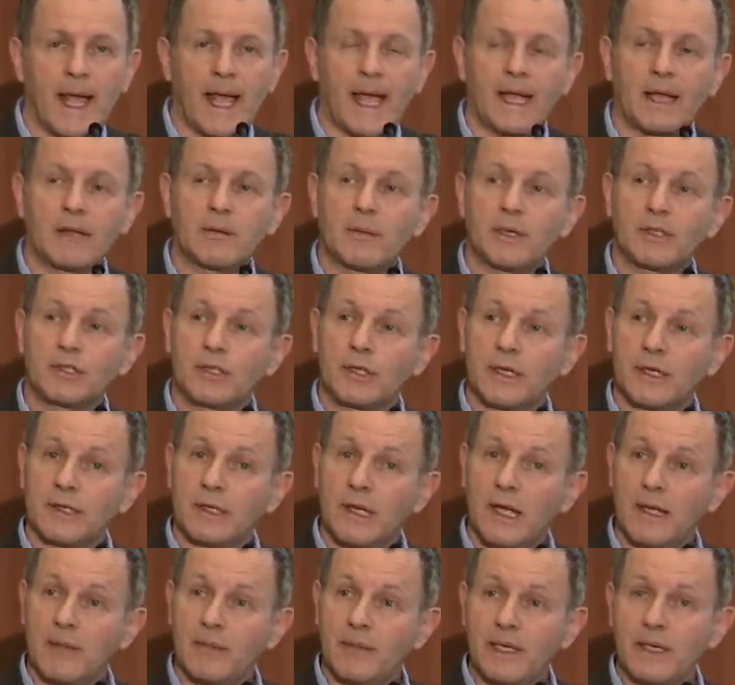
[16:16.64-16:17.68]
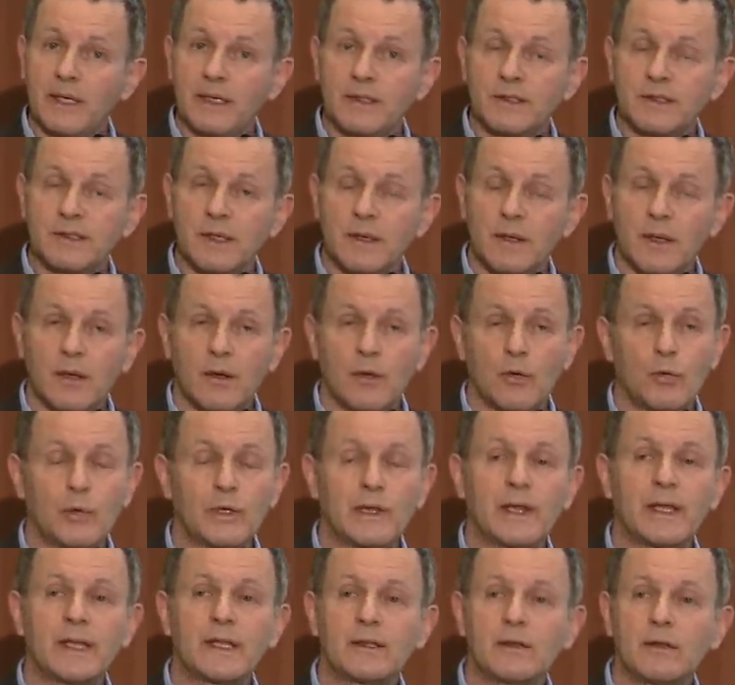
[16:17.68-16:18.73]
And much like diabetes,
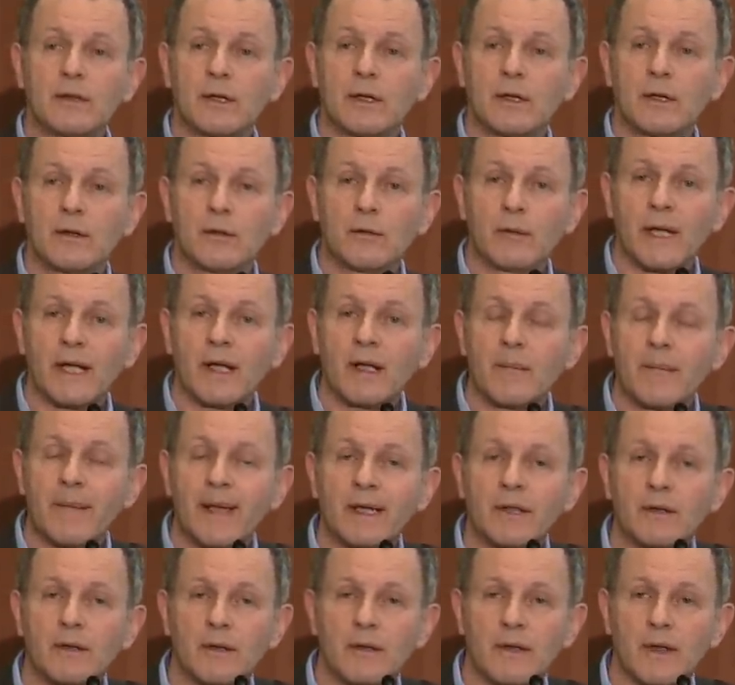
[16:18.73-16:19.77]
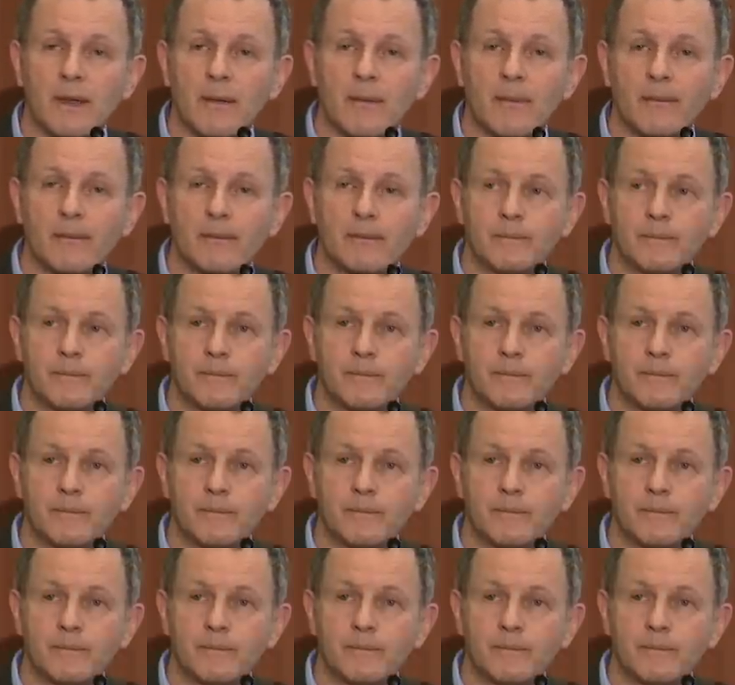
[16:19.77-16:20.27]
we'd like to recommend to them